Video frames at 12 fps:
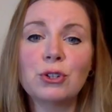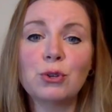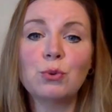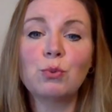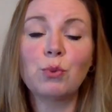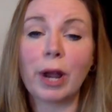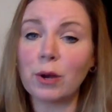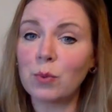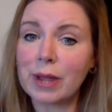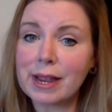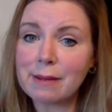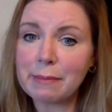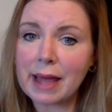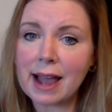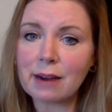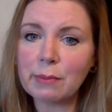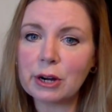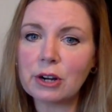to red-winged
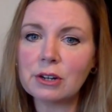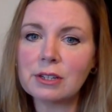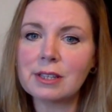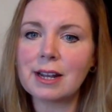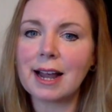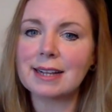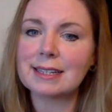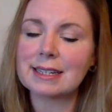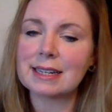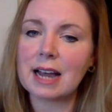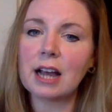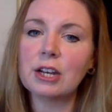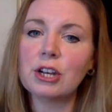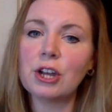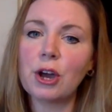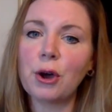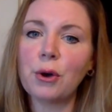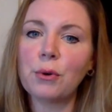blackbirds that I did not
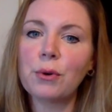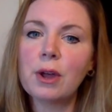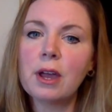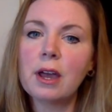know.